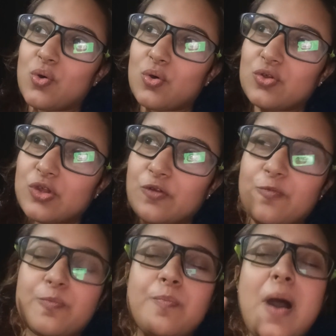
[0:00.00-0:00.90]
the
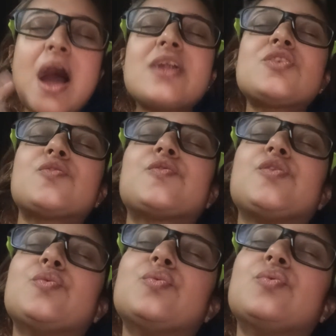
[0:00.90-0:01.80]
part of
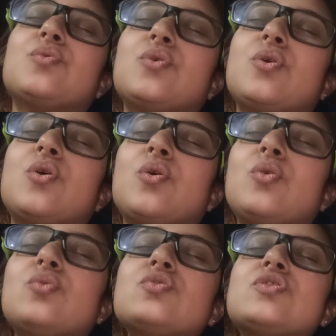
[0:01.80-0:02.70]
you
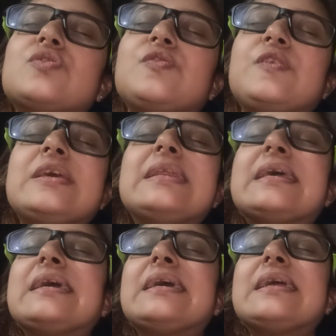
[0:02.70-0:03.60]
who's
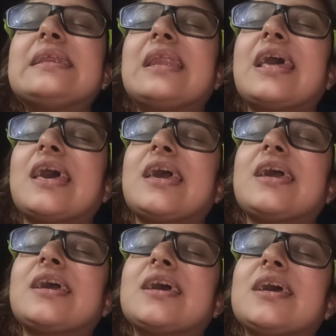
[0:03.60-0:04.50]
feeling
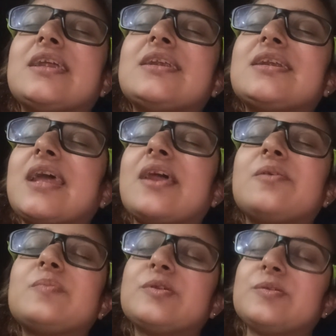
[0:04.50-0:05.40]
like terrible,